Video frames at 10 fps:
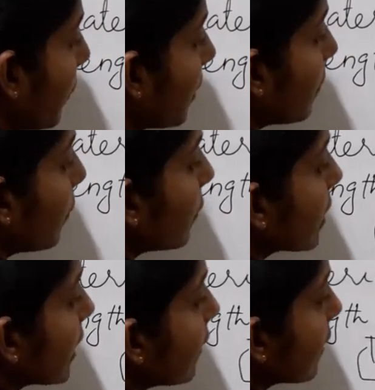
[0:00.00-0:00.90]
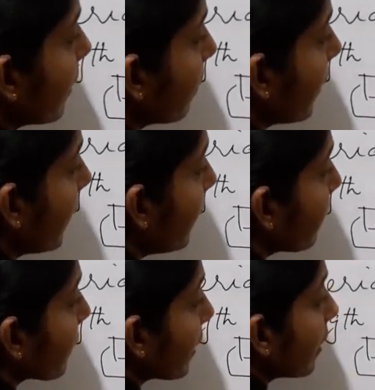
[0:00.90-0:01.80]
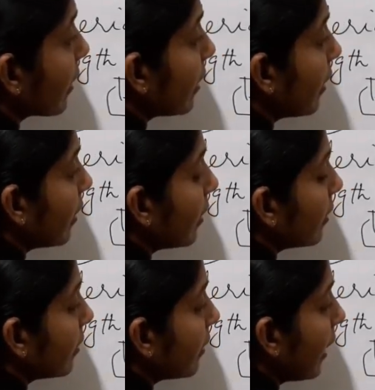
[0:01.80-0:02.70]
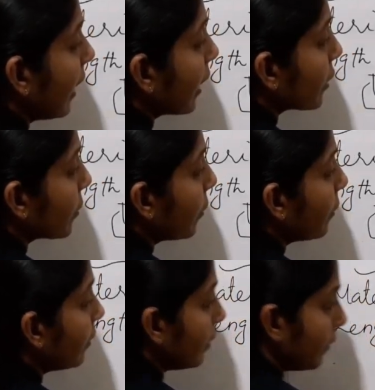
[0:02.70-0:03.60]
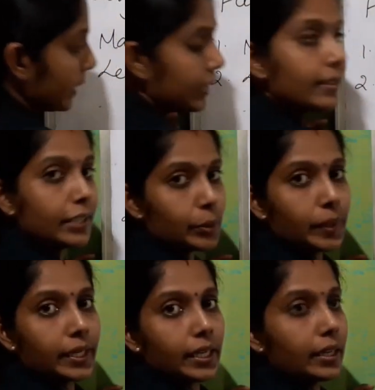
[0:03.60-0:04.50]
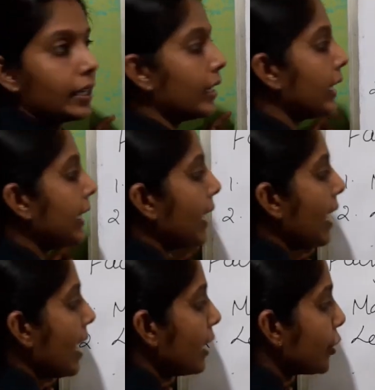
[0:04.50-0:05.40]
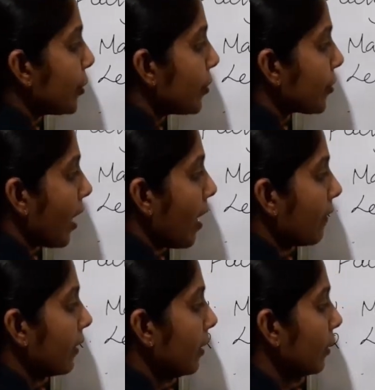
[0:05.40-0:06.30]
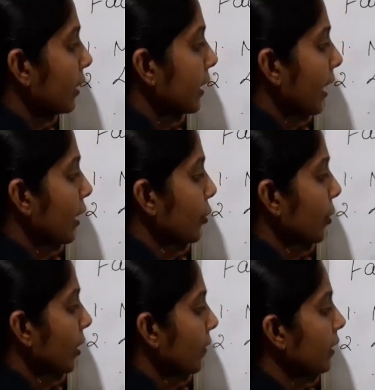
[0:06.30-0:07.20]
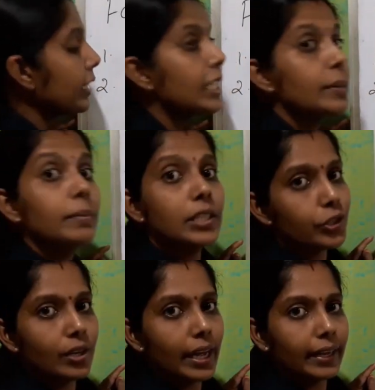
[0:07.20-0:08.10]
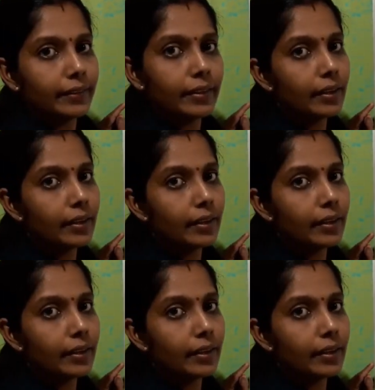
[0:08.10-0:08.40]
with the positive supply, the electron which is situated here, it has to travel or it has to cover this much length.